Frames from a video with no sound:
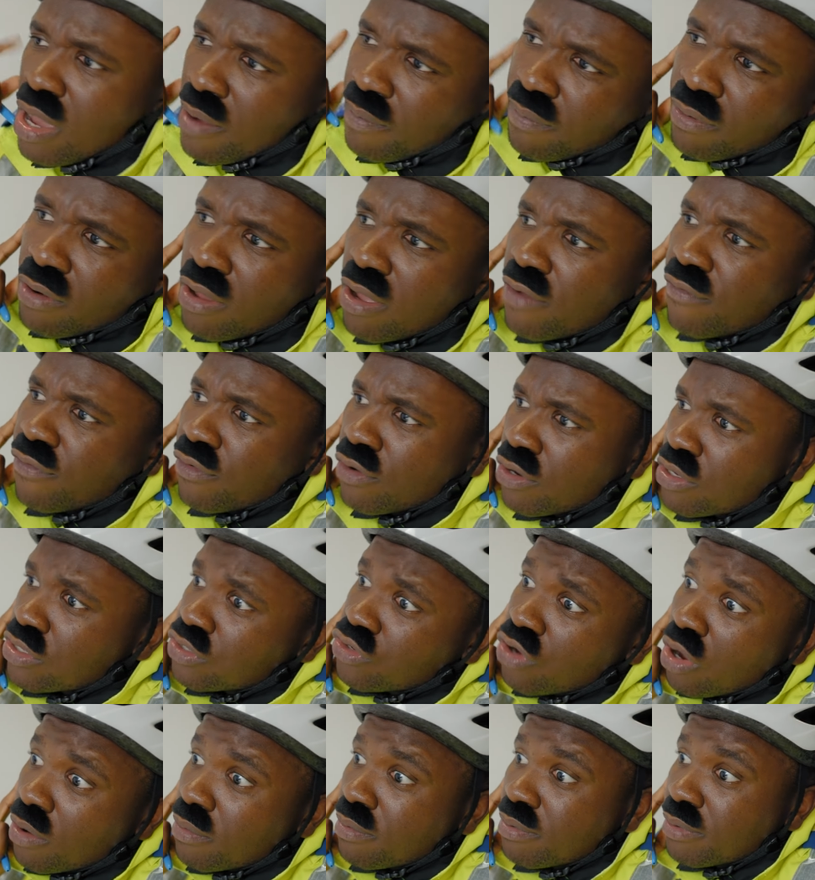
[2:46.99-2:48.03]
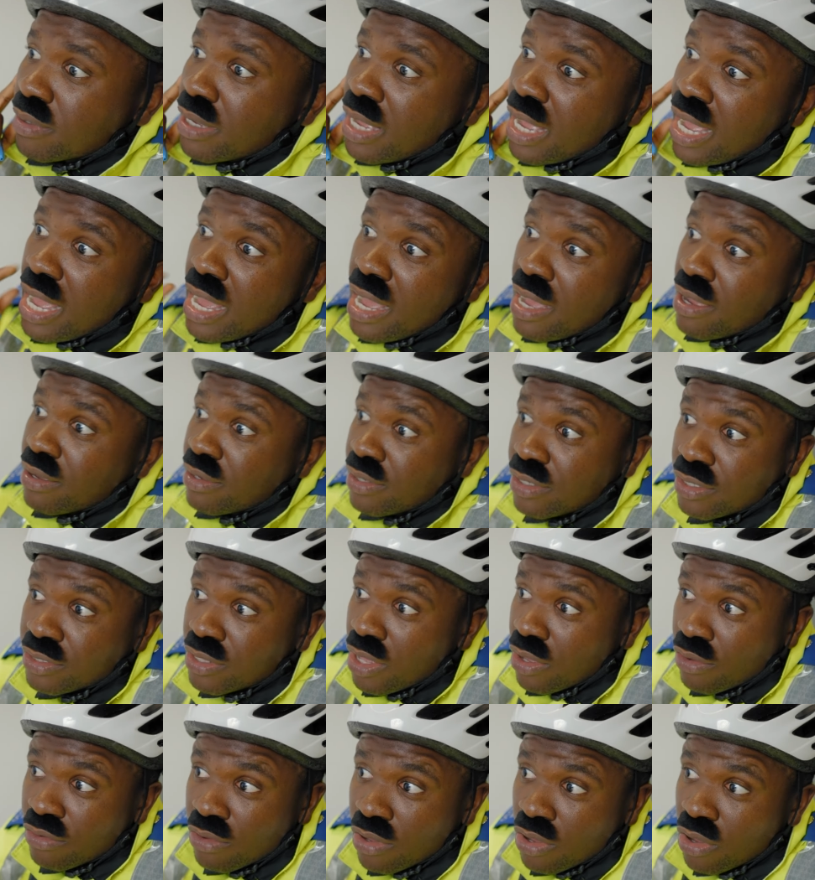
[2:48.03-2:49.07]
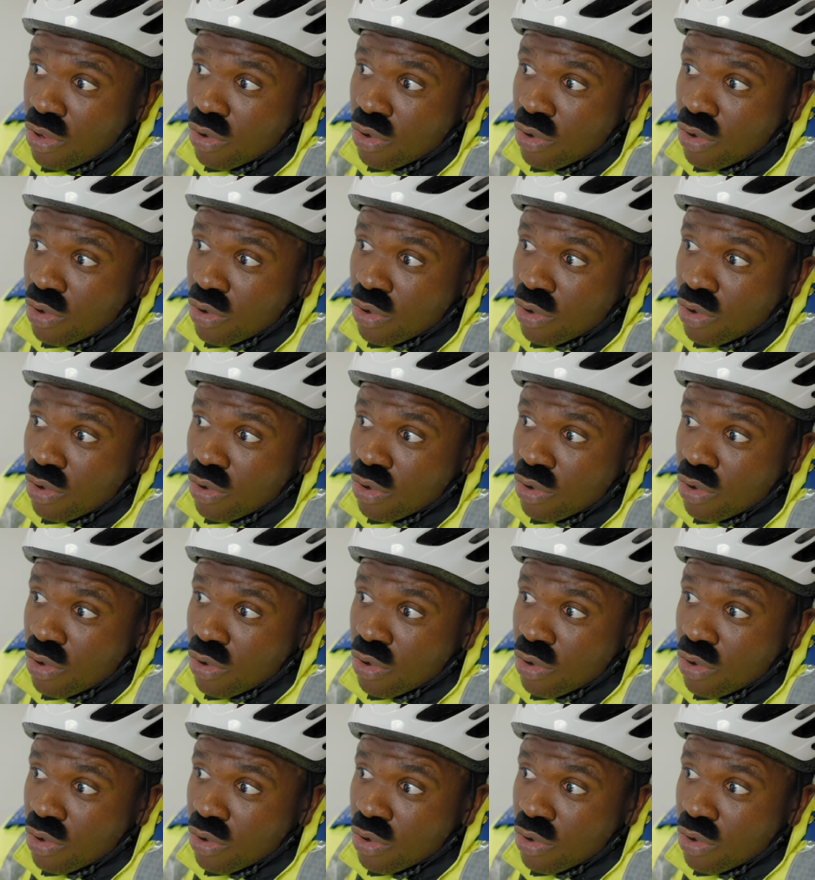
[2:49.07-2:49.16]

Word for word: apply for a job at, you know,